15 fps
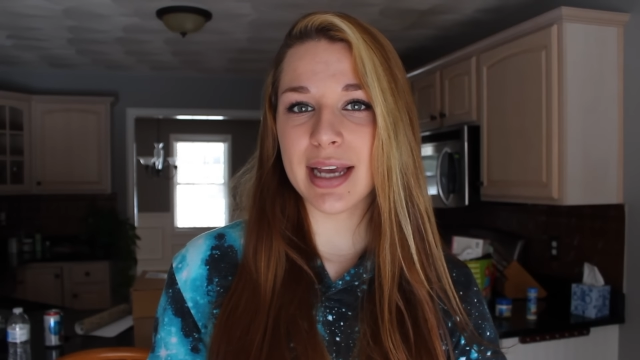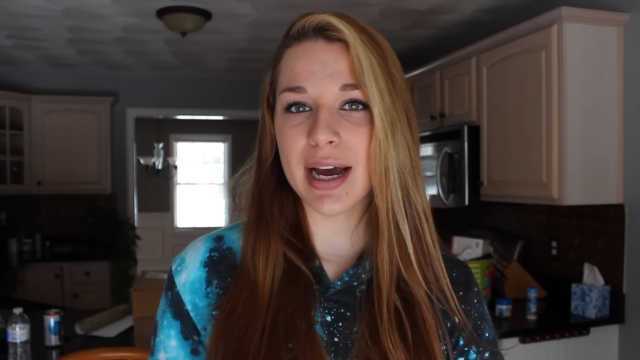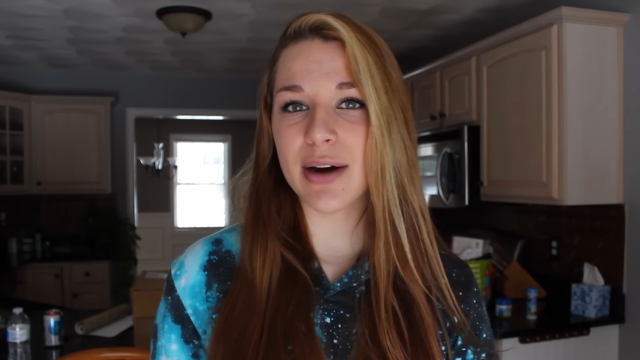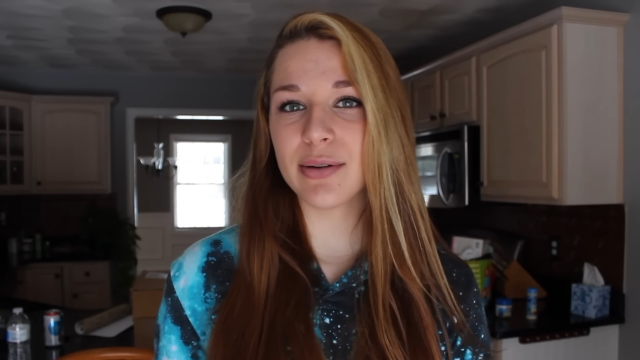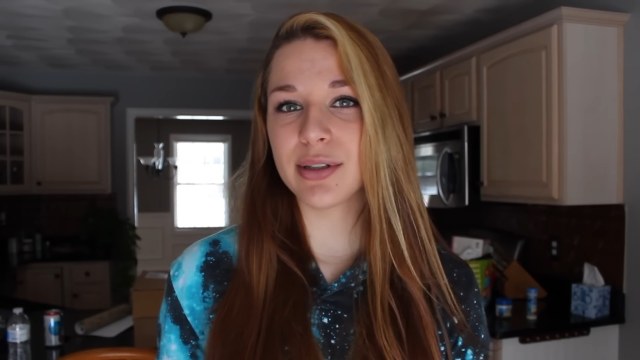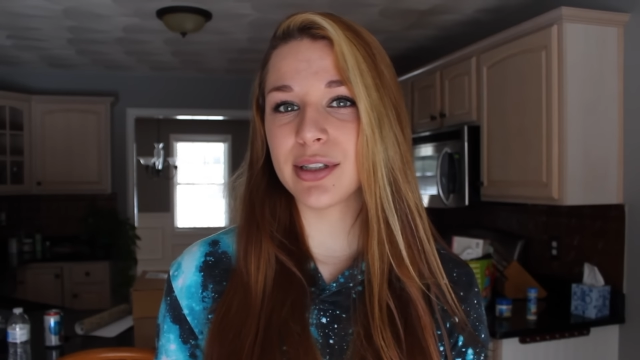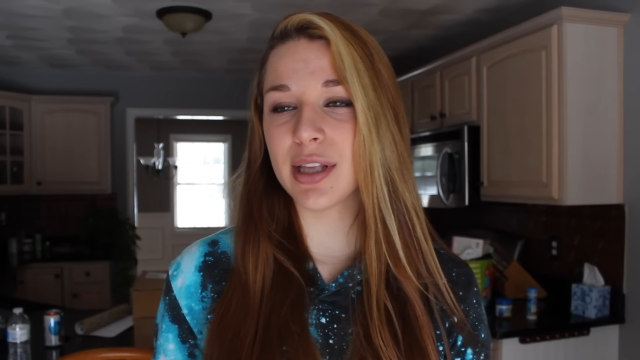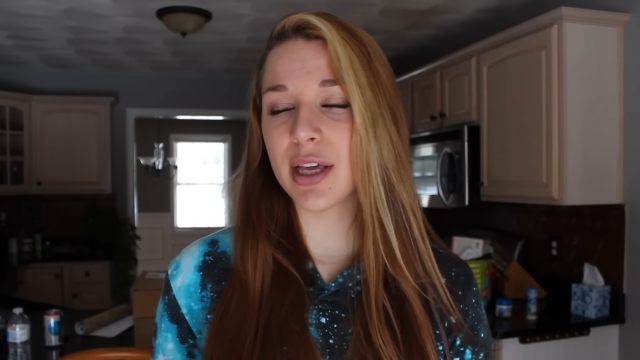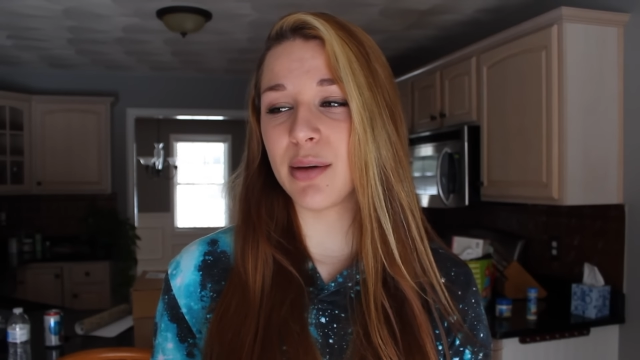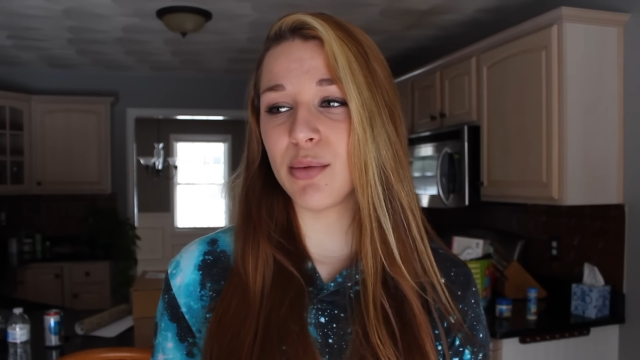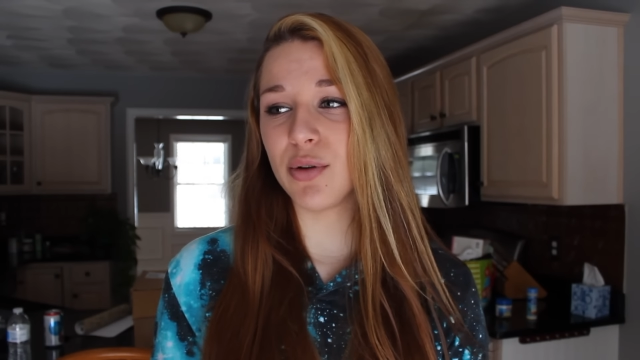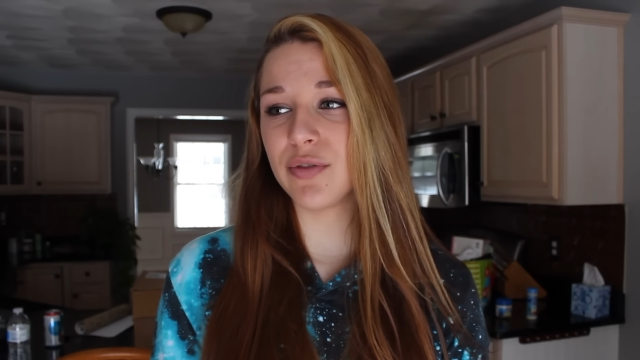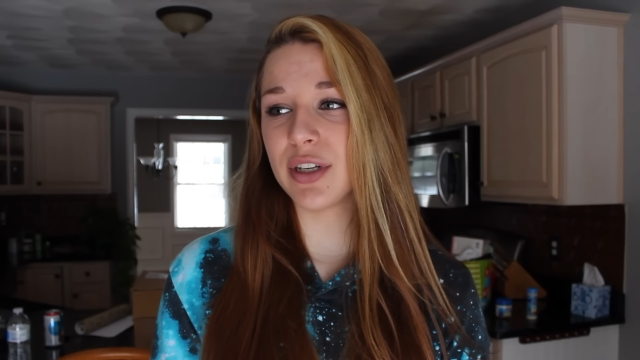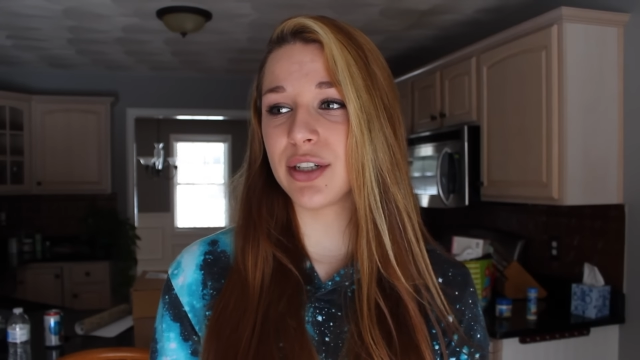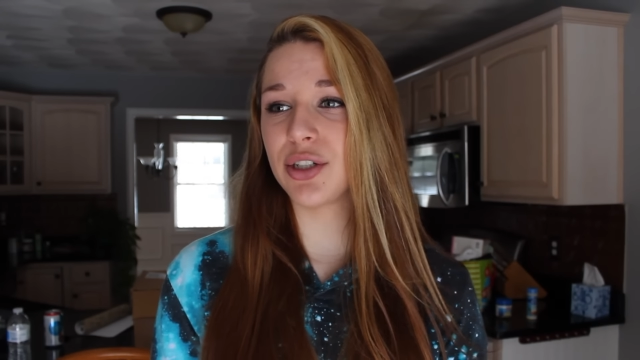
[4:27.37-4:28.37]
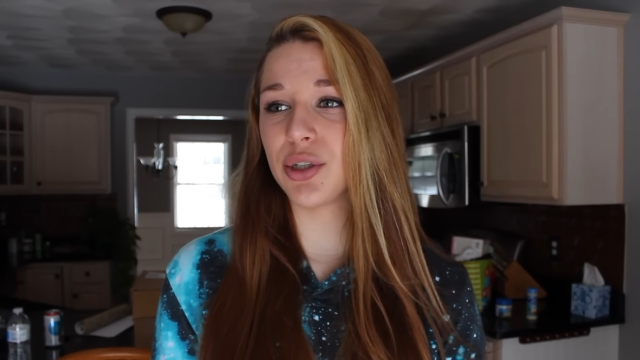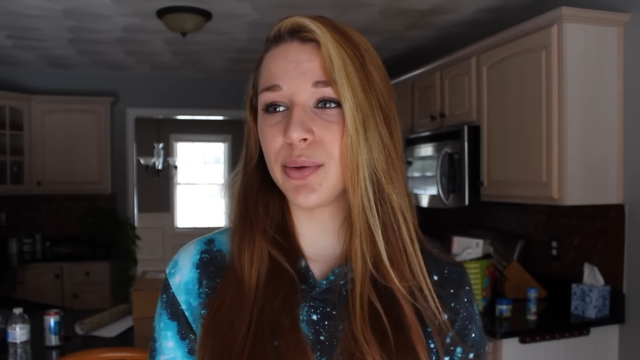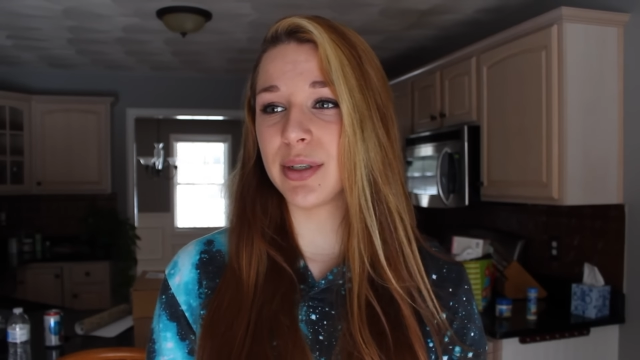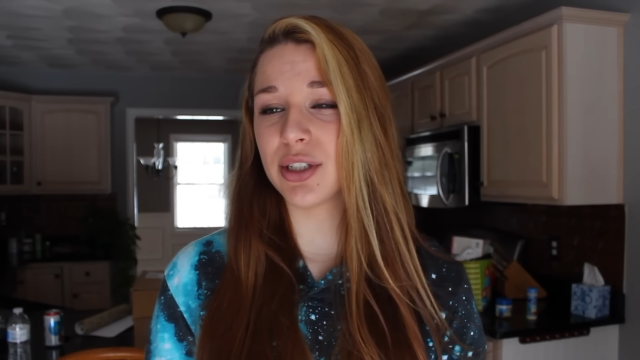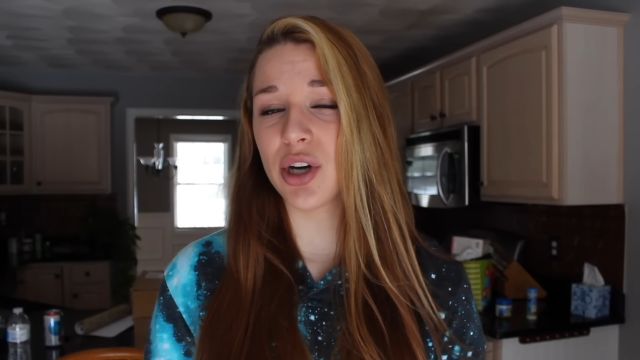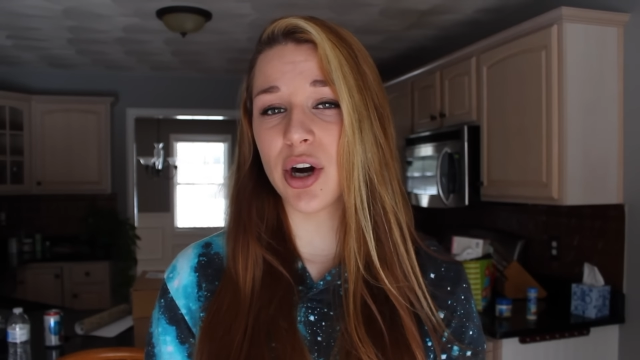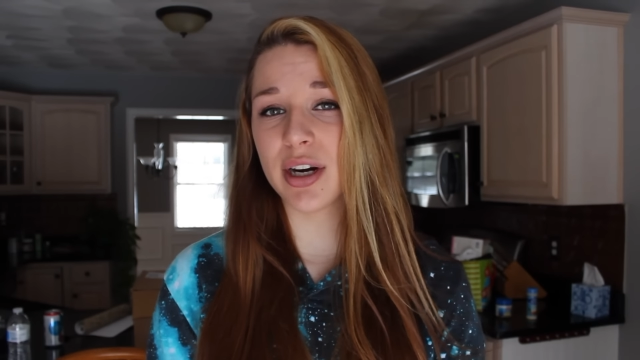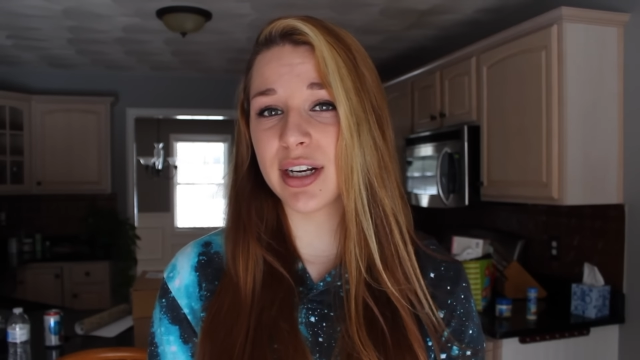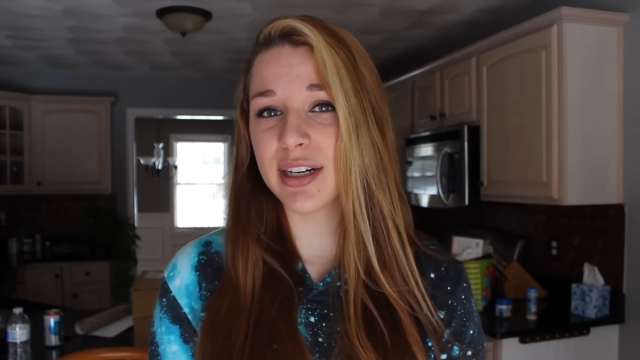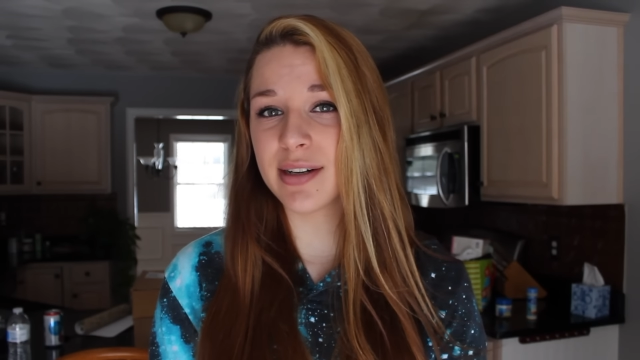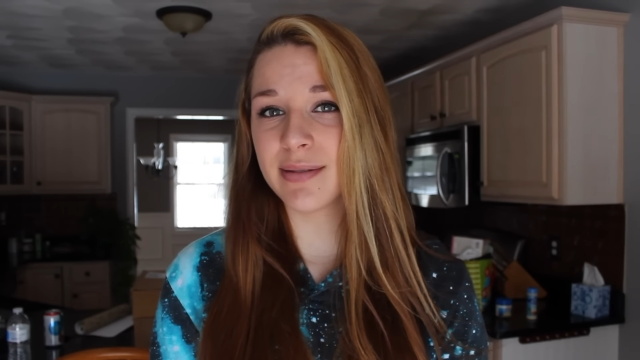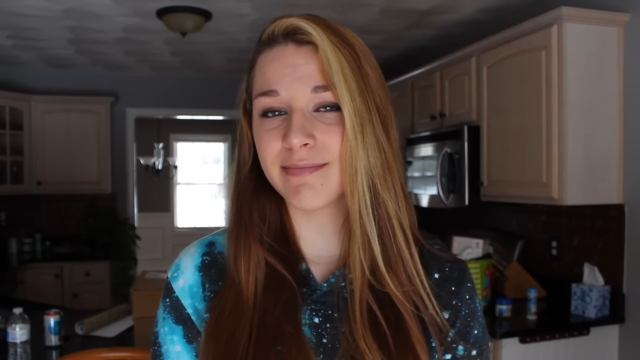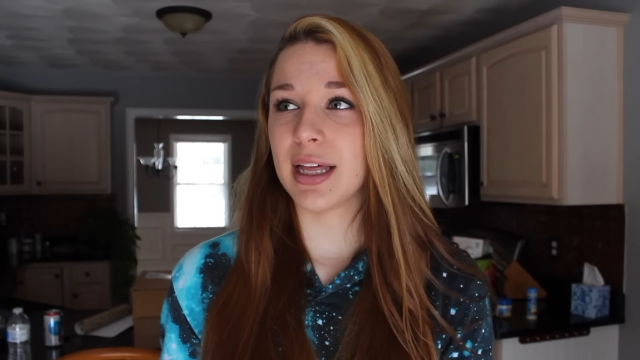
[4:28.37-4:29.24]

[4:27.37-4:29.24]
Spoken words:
the house that you moved into is haunted.